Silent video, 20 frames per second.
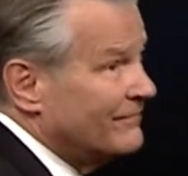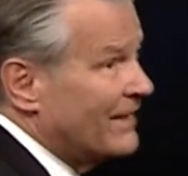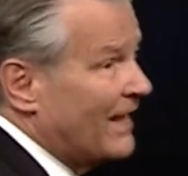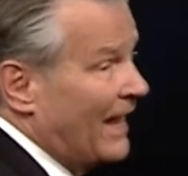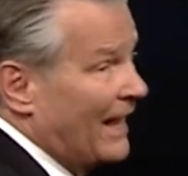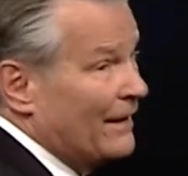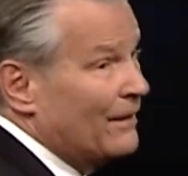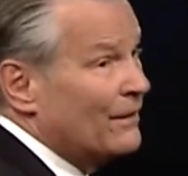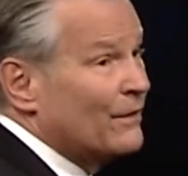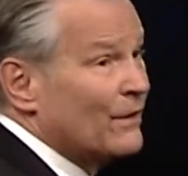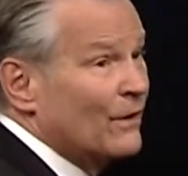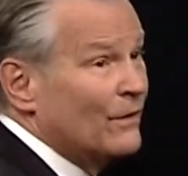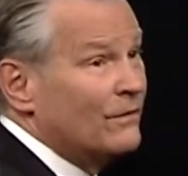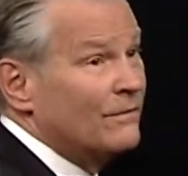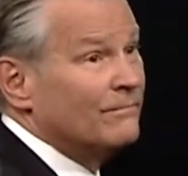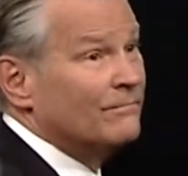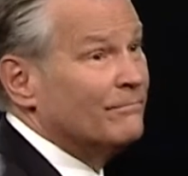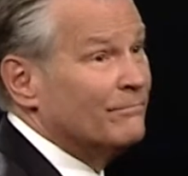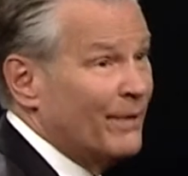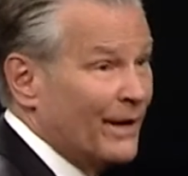I don't know,
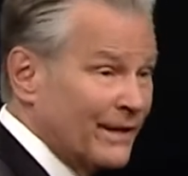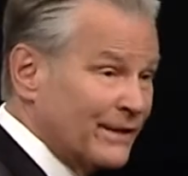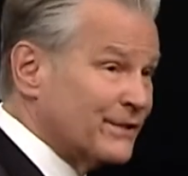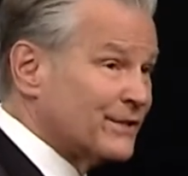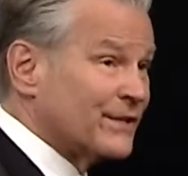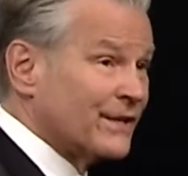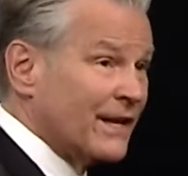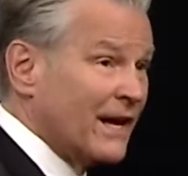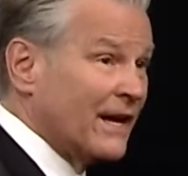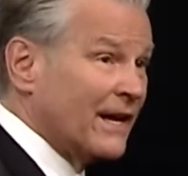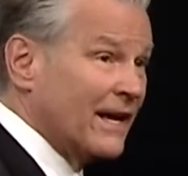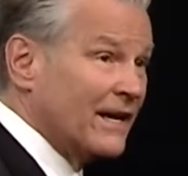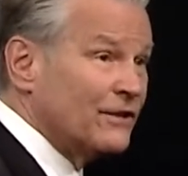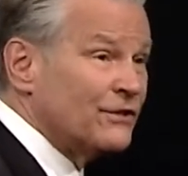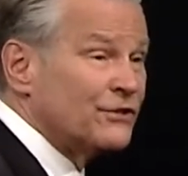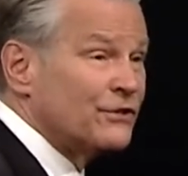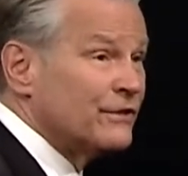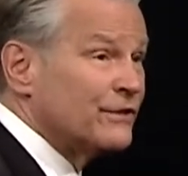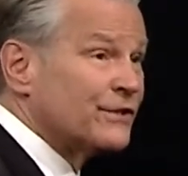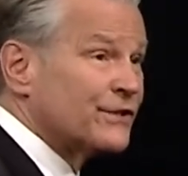busted, I
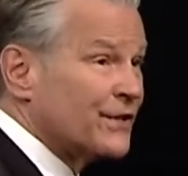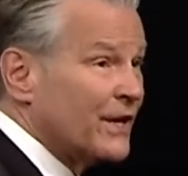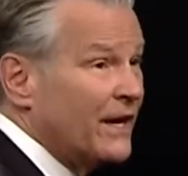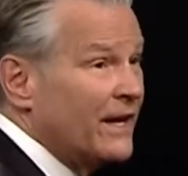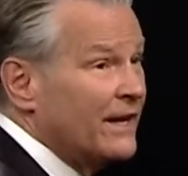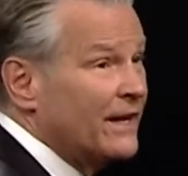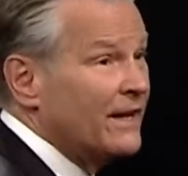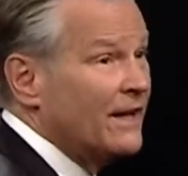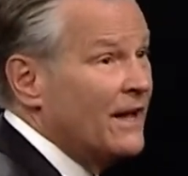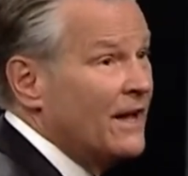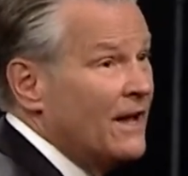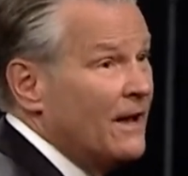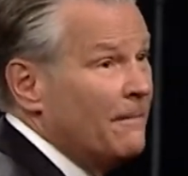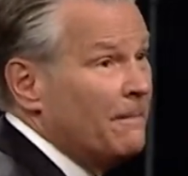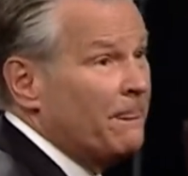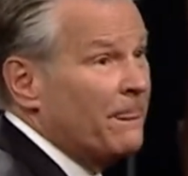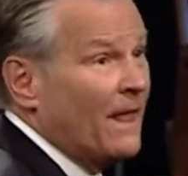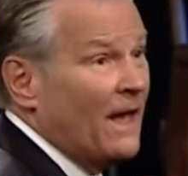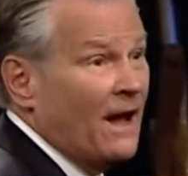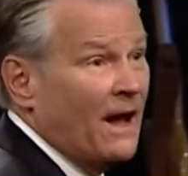guess you'd say.
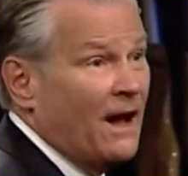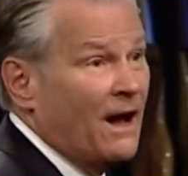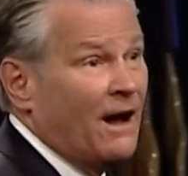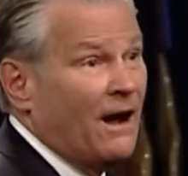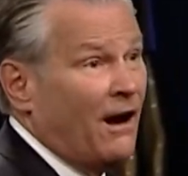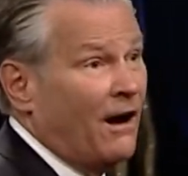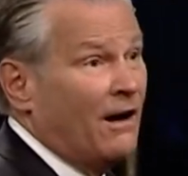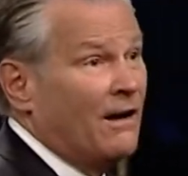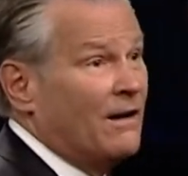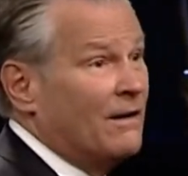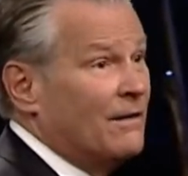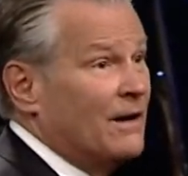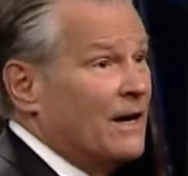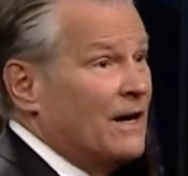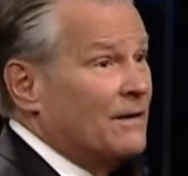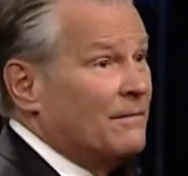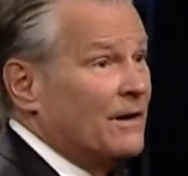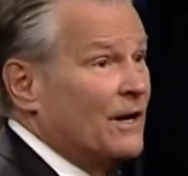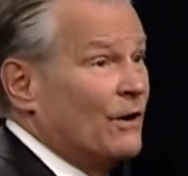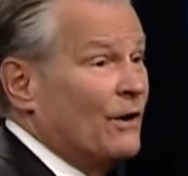Uh,
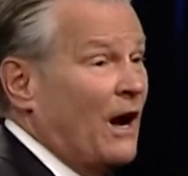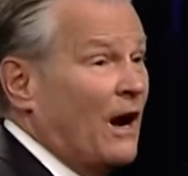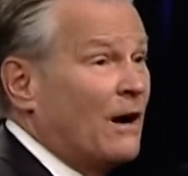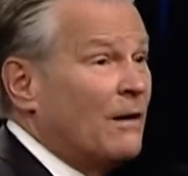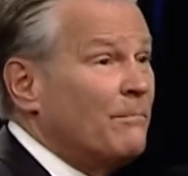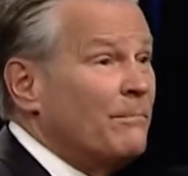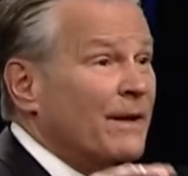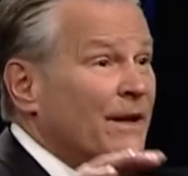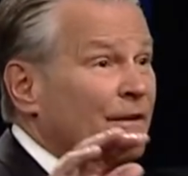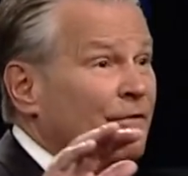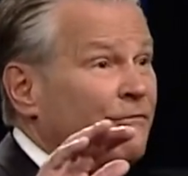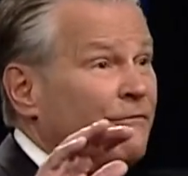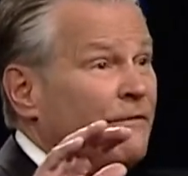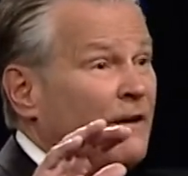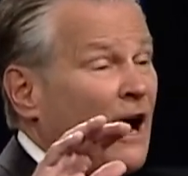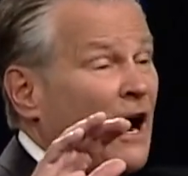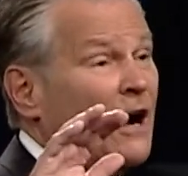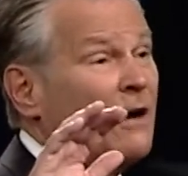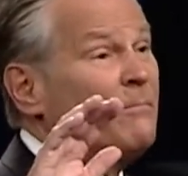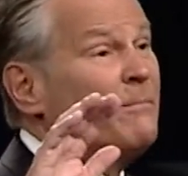uh, our, big,
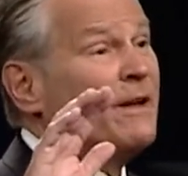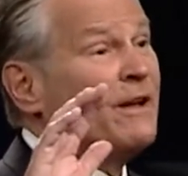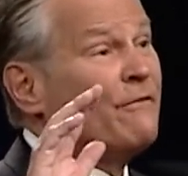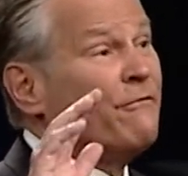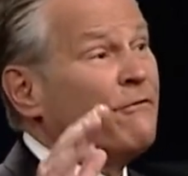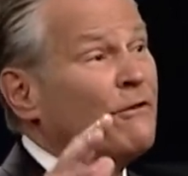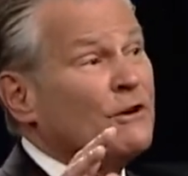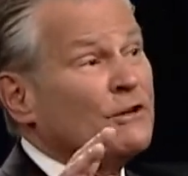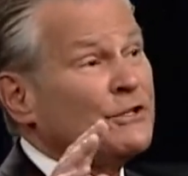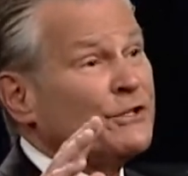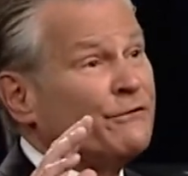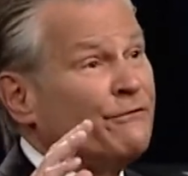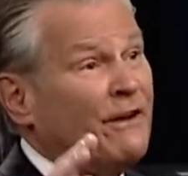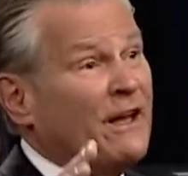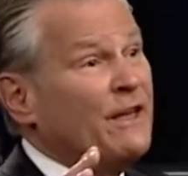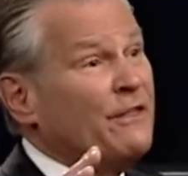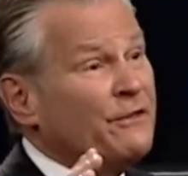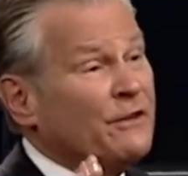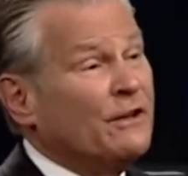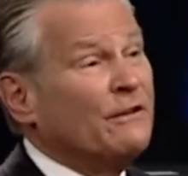our big first
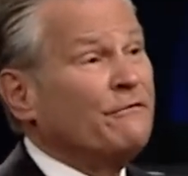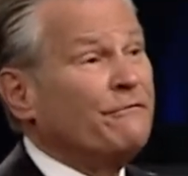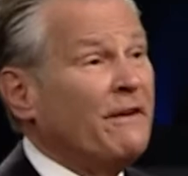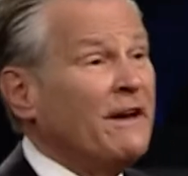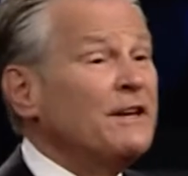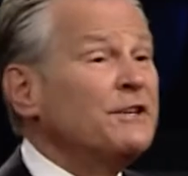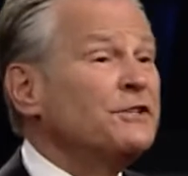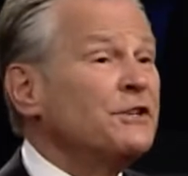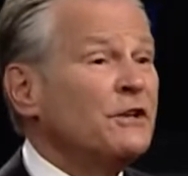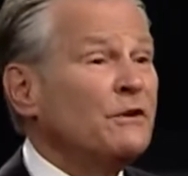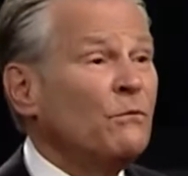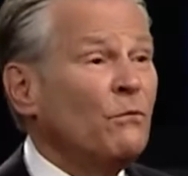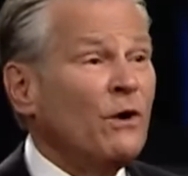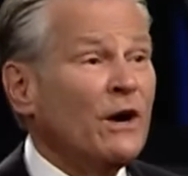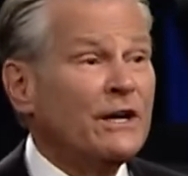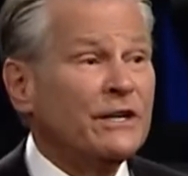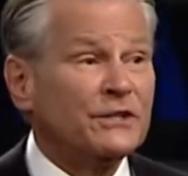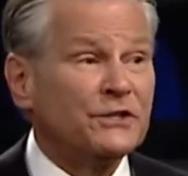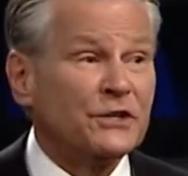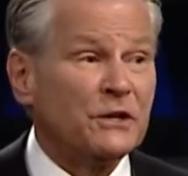faith confession
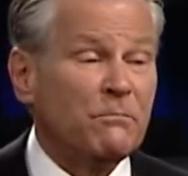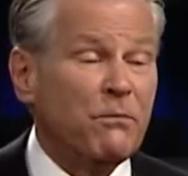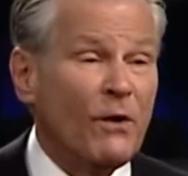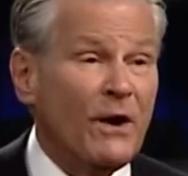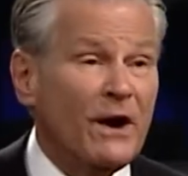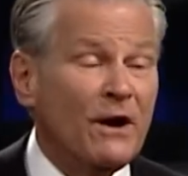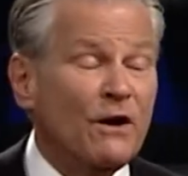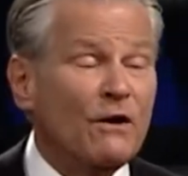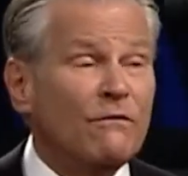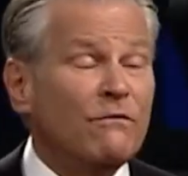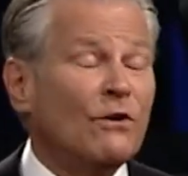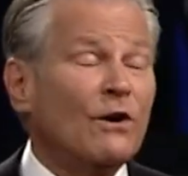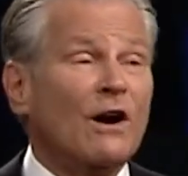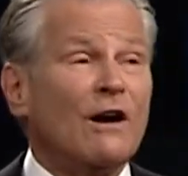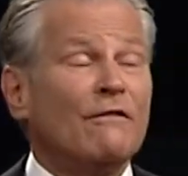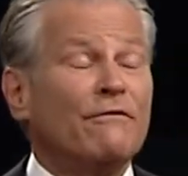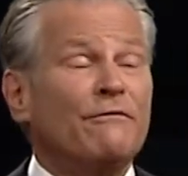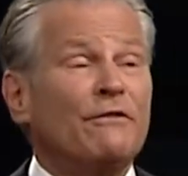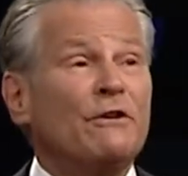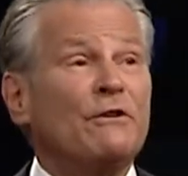was to pray over
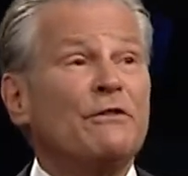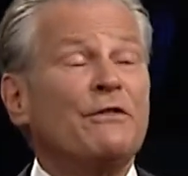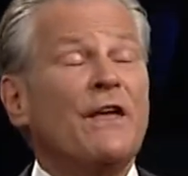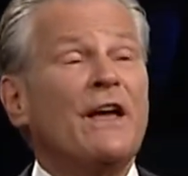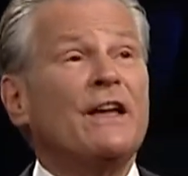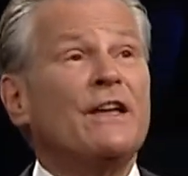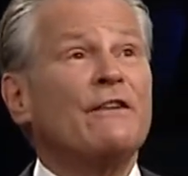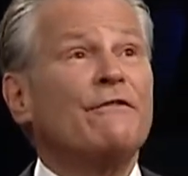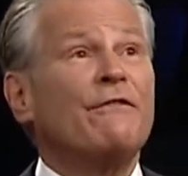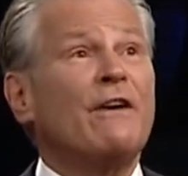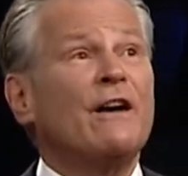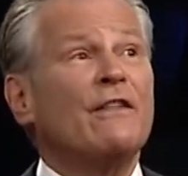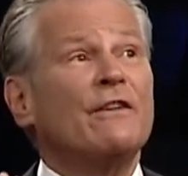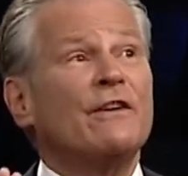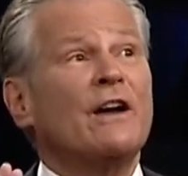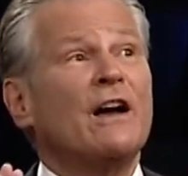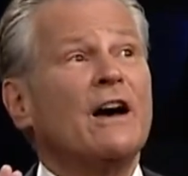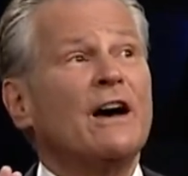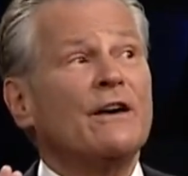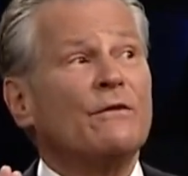our food. Thank you, Father
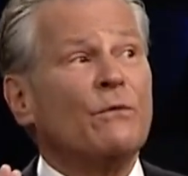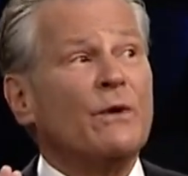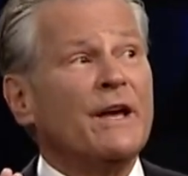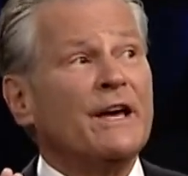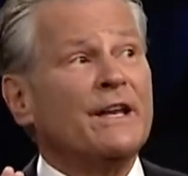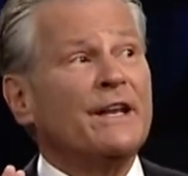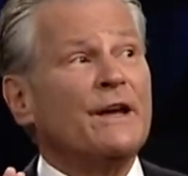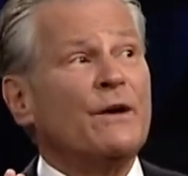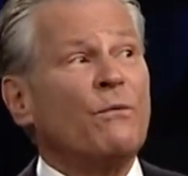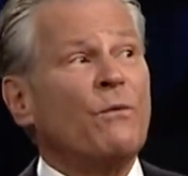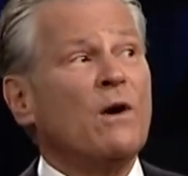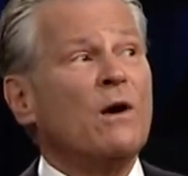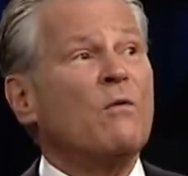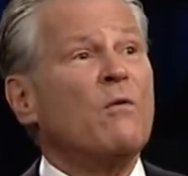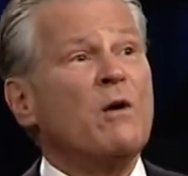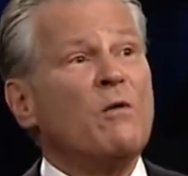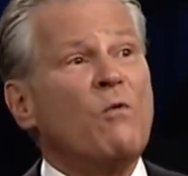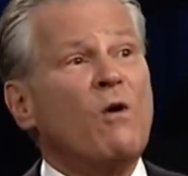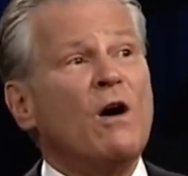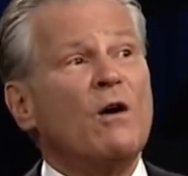God, we can eat where
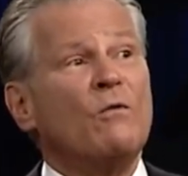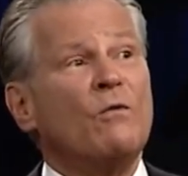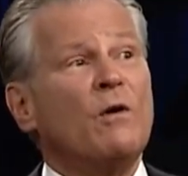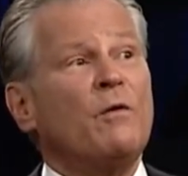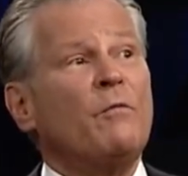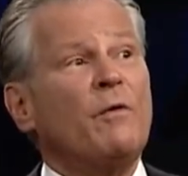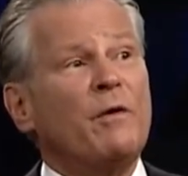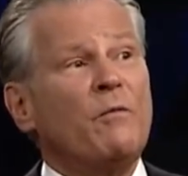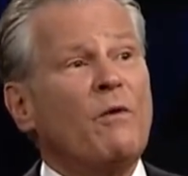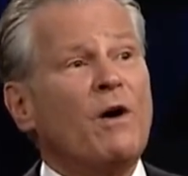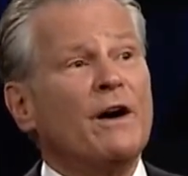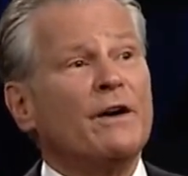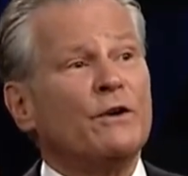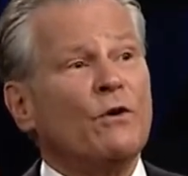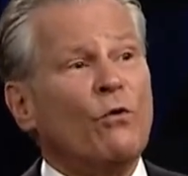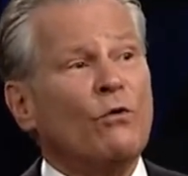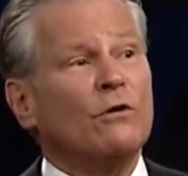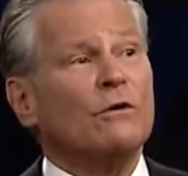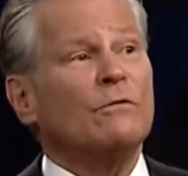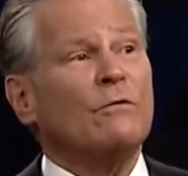we want, when we want,
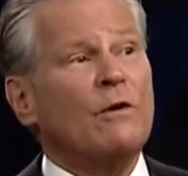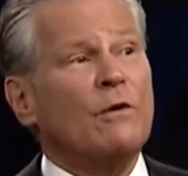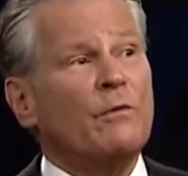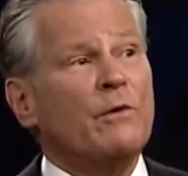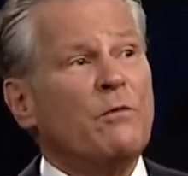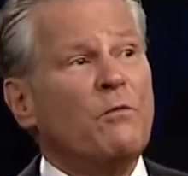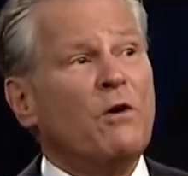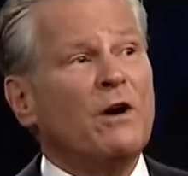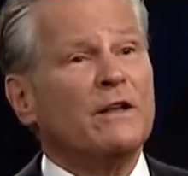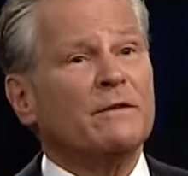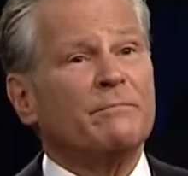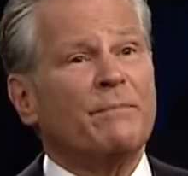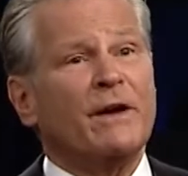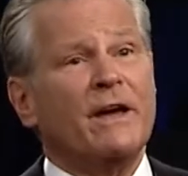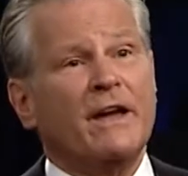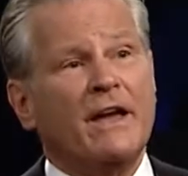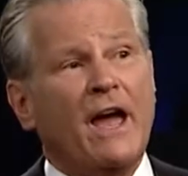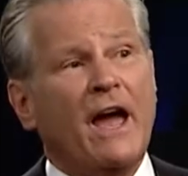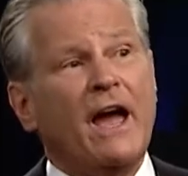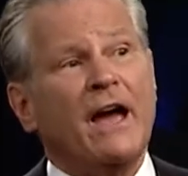order what we want, and
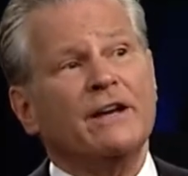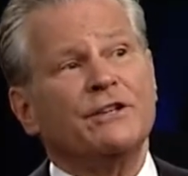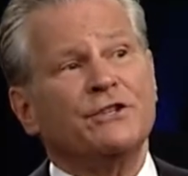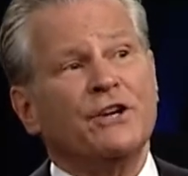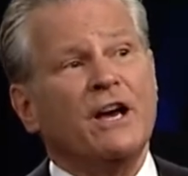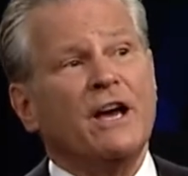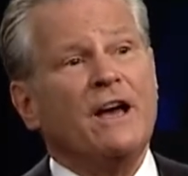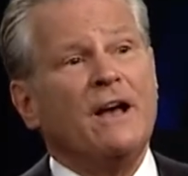pay cash.